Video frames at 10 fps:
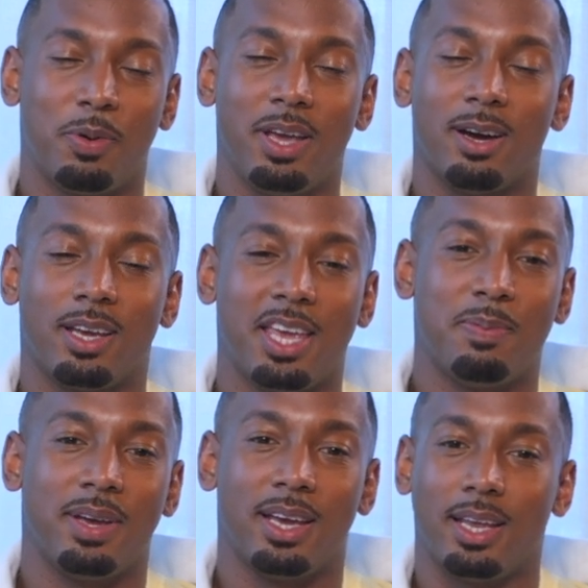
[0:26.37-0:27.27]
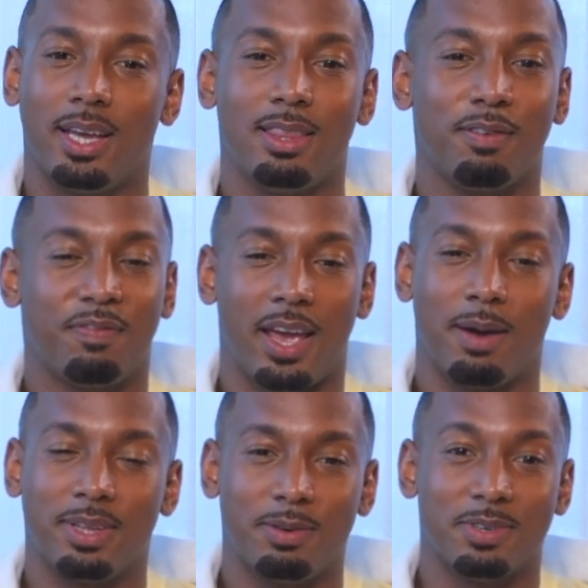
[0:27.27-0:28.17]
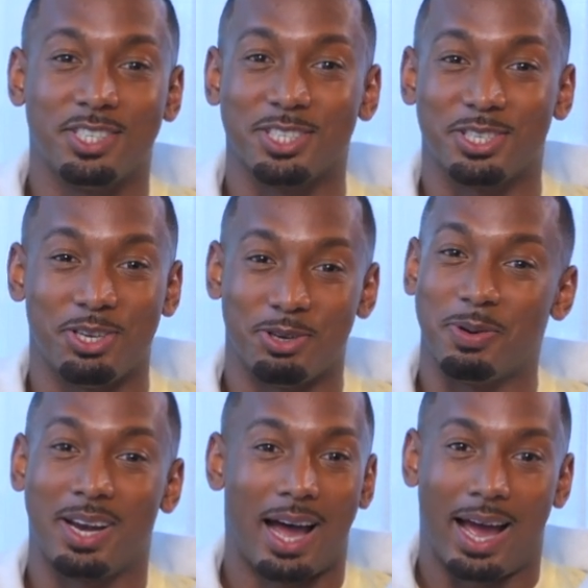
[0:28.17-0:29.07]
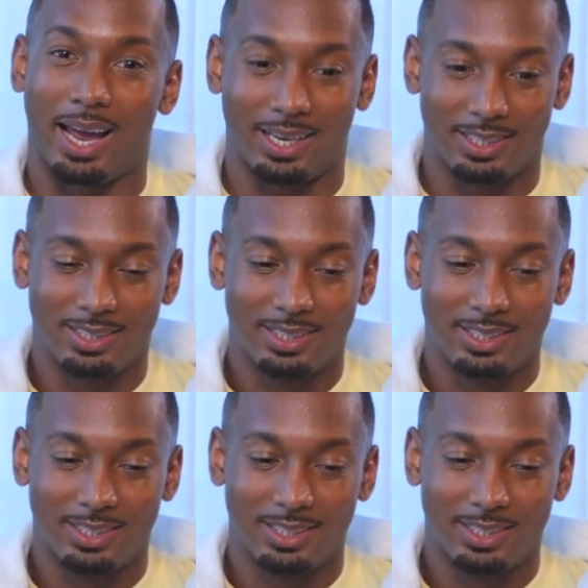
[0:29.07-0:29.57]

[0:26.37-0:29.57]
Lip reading: we are keeping it in the family with just you and I.